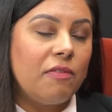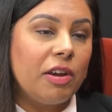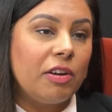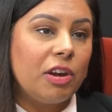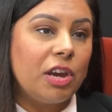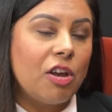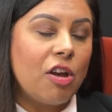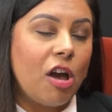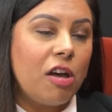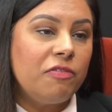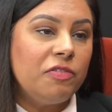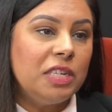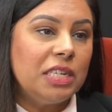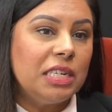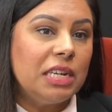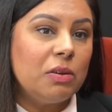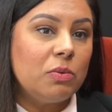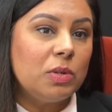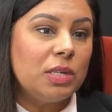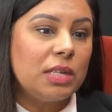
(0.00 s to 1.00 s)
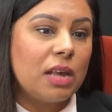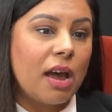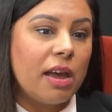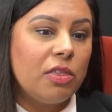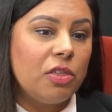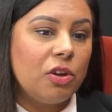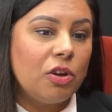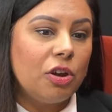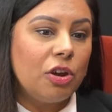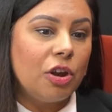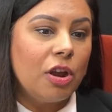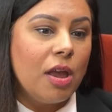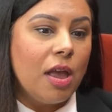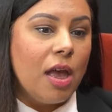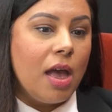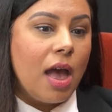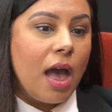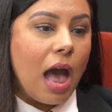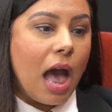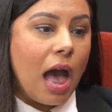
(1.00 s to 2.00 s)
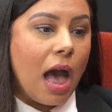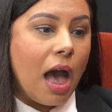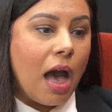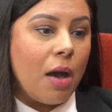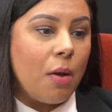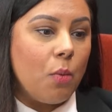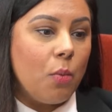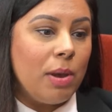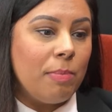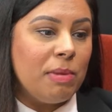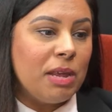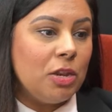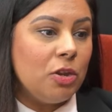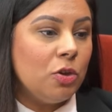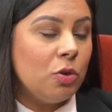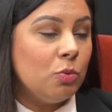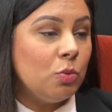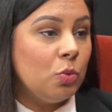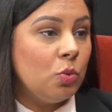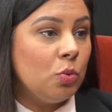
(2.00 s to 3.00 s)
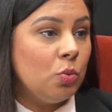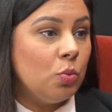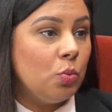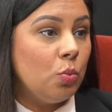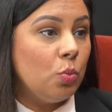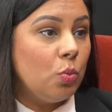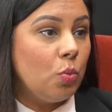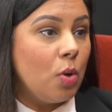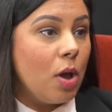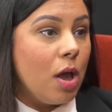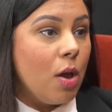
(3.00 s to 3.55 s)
very often it was either uh women who